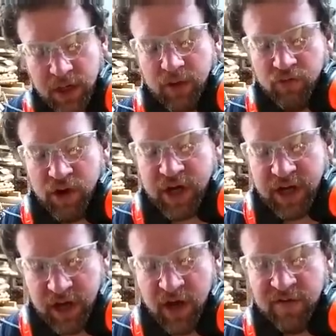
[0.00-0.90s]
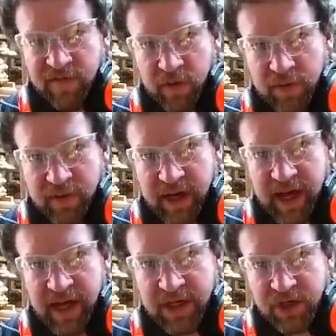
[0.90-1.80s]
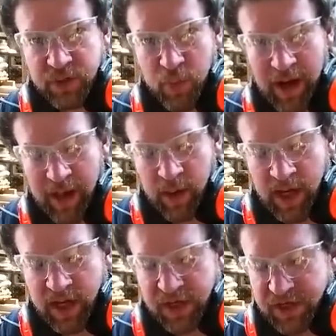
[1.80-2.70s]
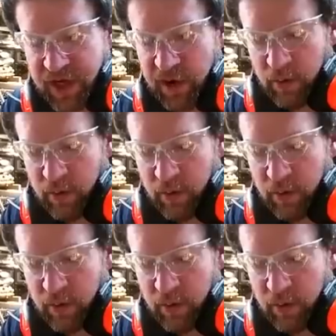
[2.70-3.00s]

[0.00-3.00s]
running 043 gauge as well. So